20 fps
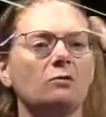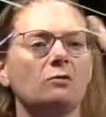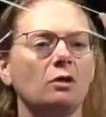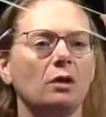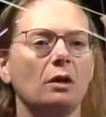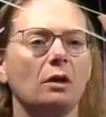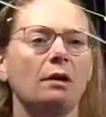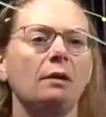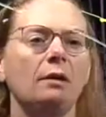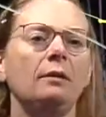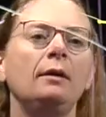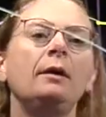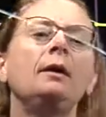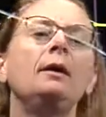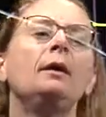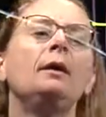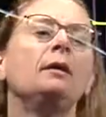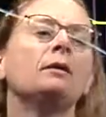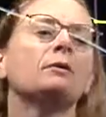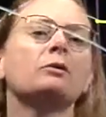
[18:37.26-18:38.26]
done.
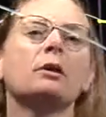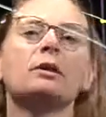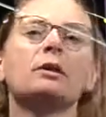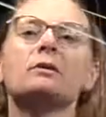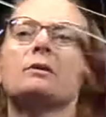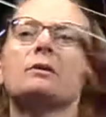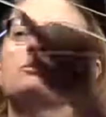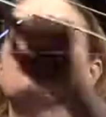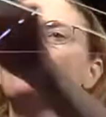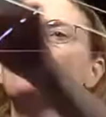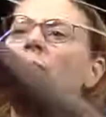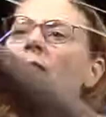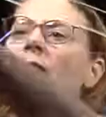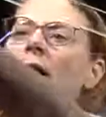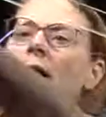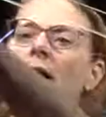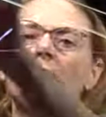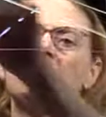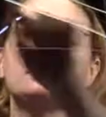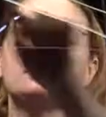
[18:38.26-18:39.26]
Trace this one
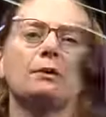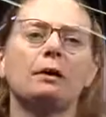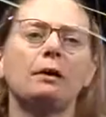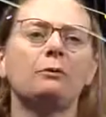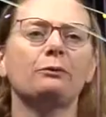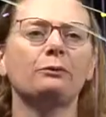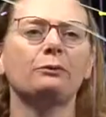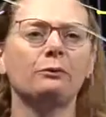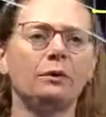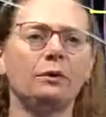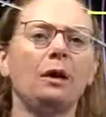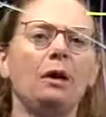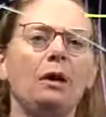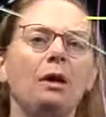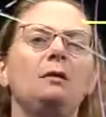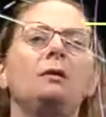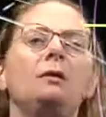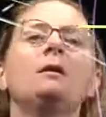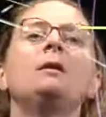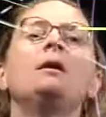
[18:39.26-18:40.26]
back on itself,
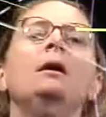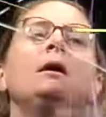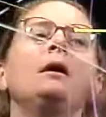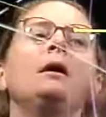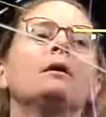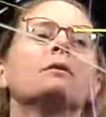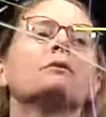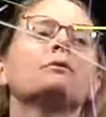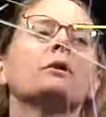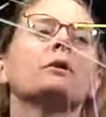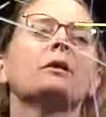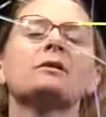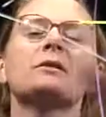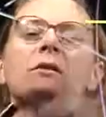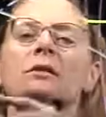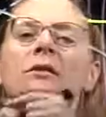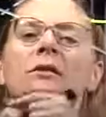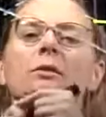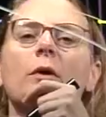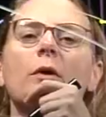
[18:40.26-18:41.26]
done. Trace
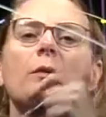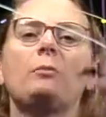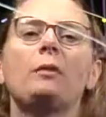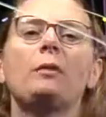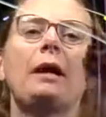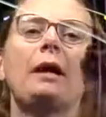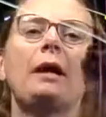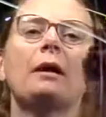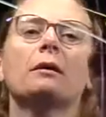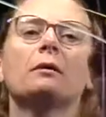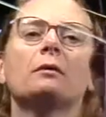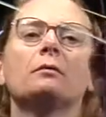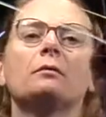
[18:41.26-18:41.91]
this one back,